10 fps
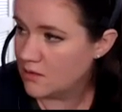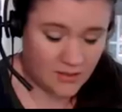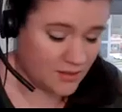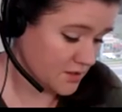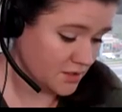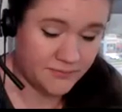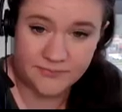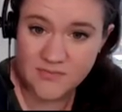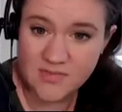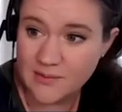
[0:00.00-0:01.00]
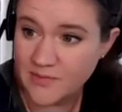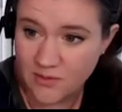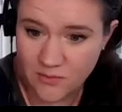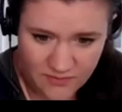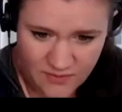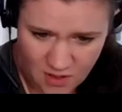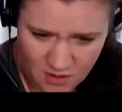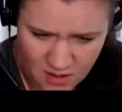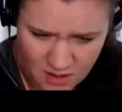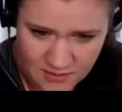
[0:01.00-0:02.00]
I don't know, something with VR
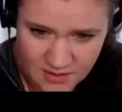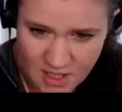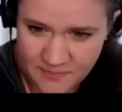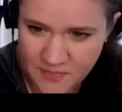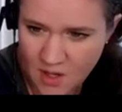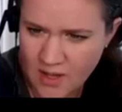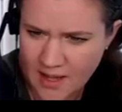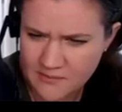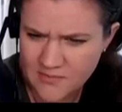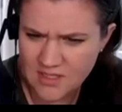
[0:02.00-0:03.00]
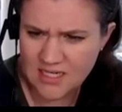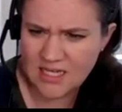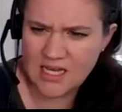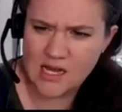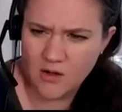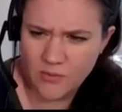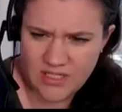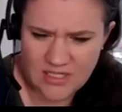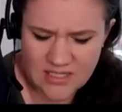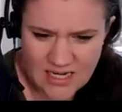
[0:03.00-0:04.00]
goggles on. Okay, now we
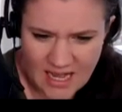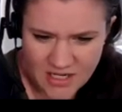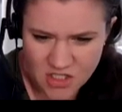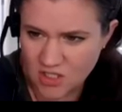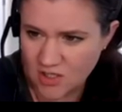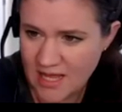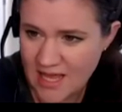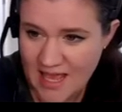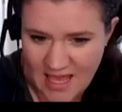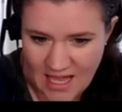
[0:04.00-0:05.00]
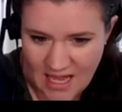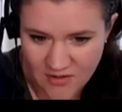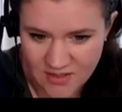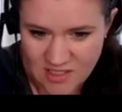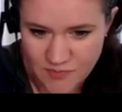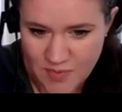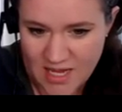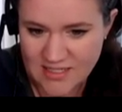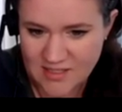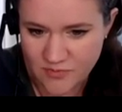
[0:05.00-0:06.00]
need the National Air and
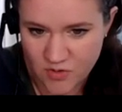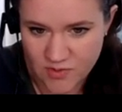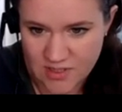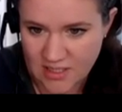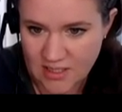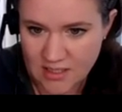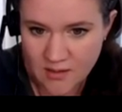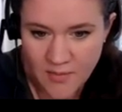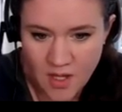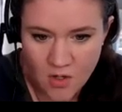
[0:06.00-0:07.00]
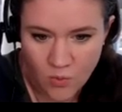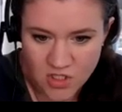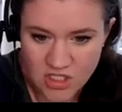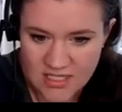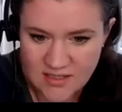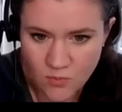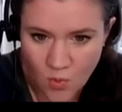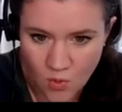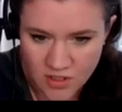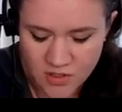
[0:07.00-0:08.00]
Space Museum, which sees
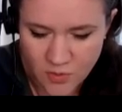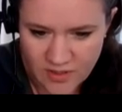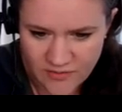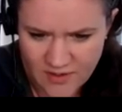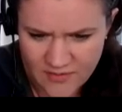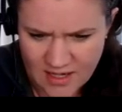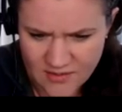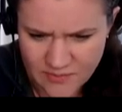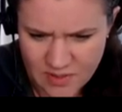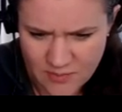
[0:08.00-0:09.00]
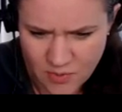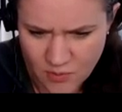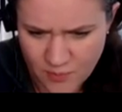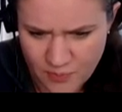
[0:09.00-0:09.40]
more, 25,000 people